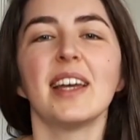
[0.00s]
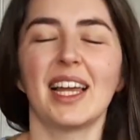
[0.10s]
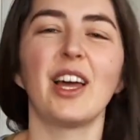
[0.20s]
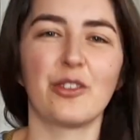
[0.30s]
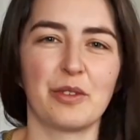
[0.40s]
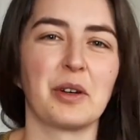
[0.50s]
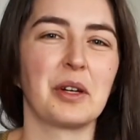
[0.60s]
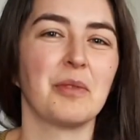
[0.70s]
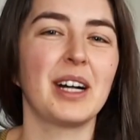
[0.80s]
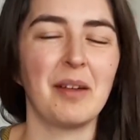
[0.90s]
Hello everyone
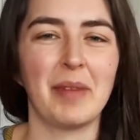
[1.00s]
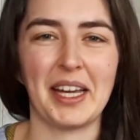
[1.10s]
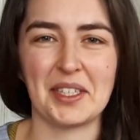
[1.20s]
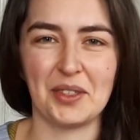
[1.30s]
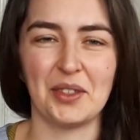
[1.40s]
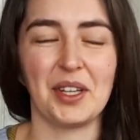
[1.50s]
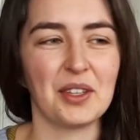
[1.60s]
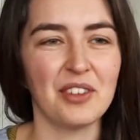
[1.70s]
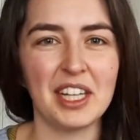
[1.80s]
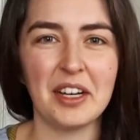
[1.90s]
and welcome back to a new
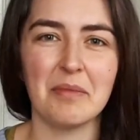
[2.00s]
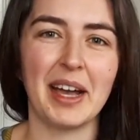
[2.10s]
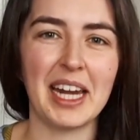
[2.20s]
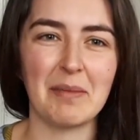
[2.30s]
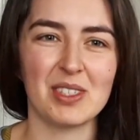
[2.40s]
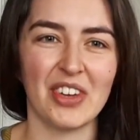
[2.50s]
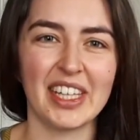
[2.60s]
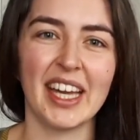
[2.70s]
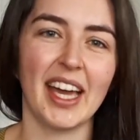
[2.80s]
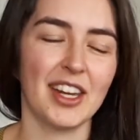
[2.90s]
video. My name is
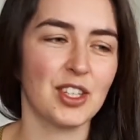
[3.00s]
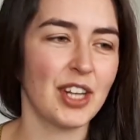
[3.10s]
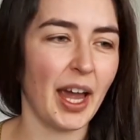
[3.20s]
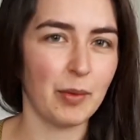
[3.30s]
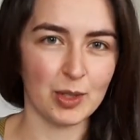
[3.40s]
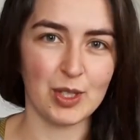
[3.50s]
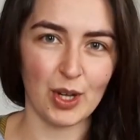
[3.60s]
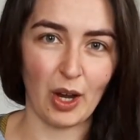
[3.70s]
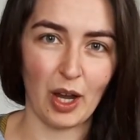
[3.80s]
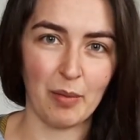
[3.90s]
Vanya and today I want to
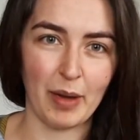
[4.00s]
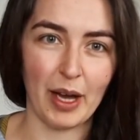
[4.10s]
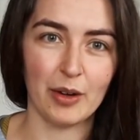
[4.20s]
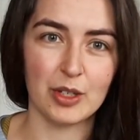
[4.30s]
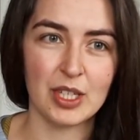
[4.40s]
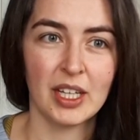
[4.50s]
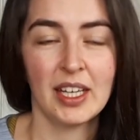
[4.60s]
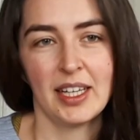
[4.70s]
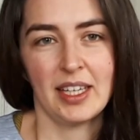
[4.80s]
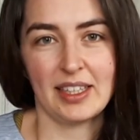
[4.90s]
talk about
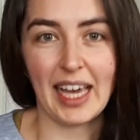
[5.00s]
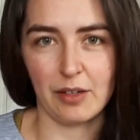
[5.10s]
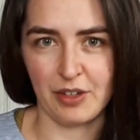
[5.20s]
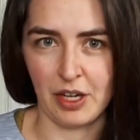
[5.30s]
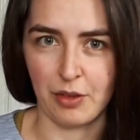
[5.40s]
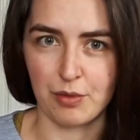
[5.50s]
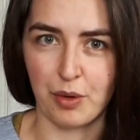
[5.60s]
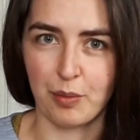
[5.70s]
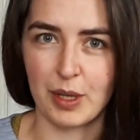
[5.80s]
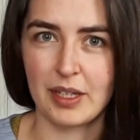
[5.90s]
the elephant in the
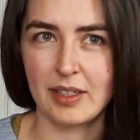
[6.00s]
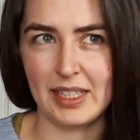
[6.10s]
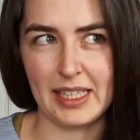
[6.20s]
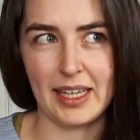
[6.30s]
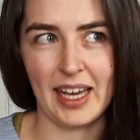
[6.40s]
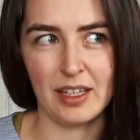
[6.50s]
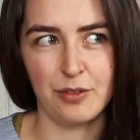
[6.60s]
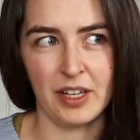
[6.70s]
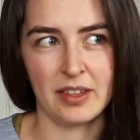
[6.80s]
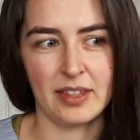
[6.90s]
room. The
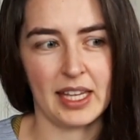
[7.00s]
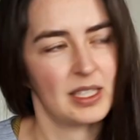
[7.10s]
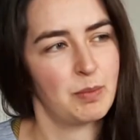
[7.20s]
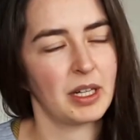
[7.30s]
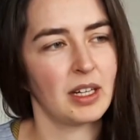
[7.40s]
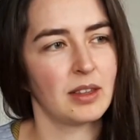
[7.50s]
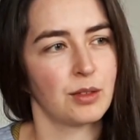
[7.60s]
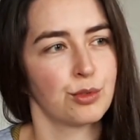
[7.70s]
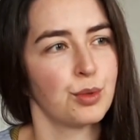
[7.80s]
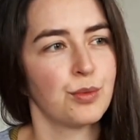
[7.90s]
elephant that's been in the
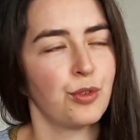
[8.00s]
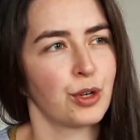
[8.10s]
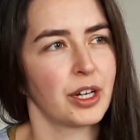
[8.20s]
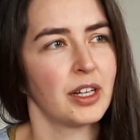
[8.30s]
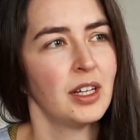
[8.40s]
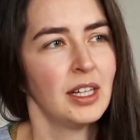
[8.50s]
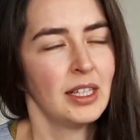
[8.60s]
room for